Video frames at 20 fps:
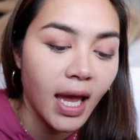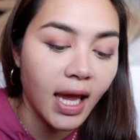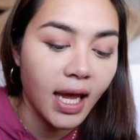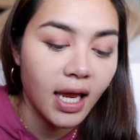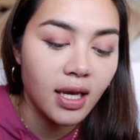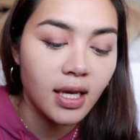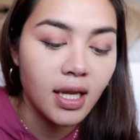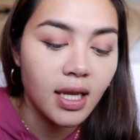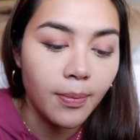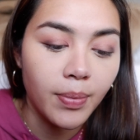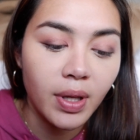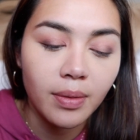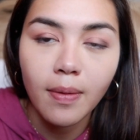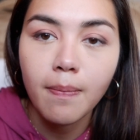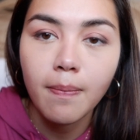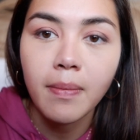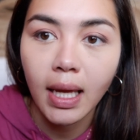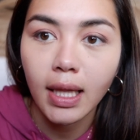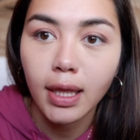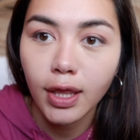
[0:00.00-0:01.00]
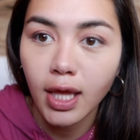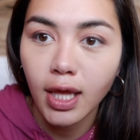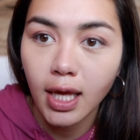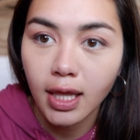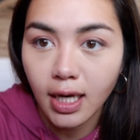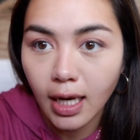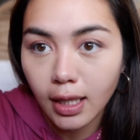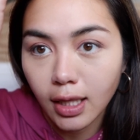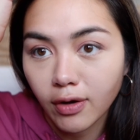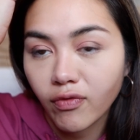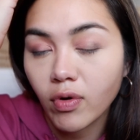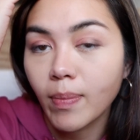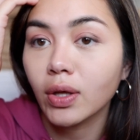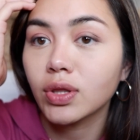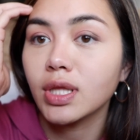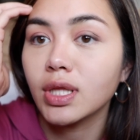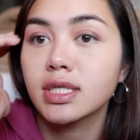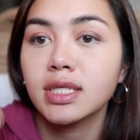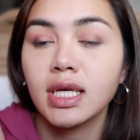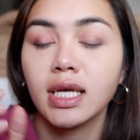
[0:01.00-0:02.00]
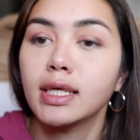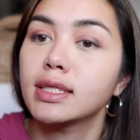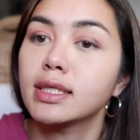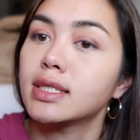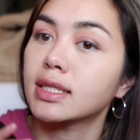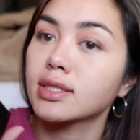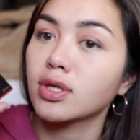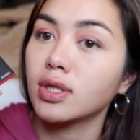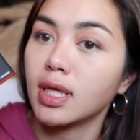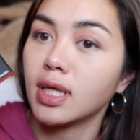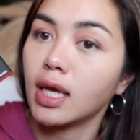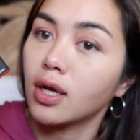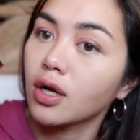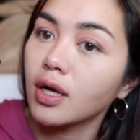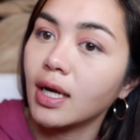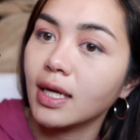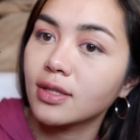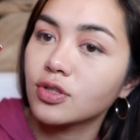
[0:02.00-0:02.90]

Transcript: And, but the main thing that I love about this is its container.